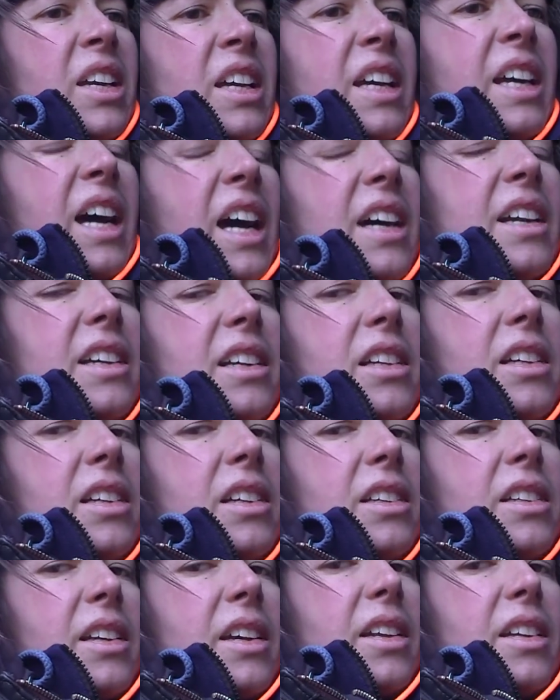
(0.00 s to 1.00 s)
I got it
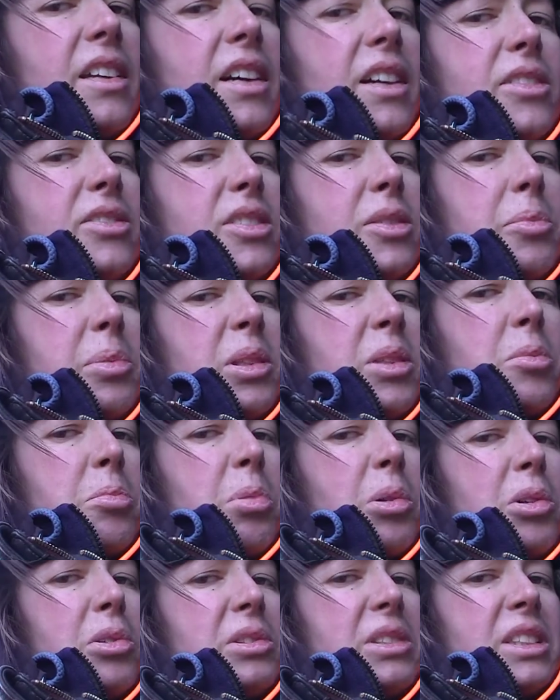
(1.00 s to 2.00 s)
in enough to put the
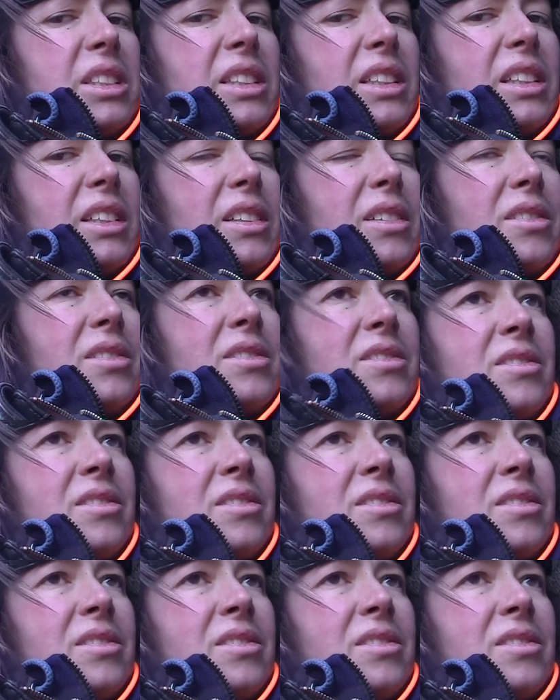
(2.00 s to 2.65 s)
bolts in.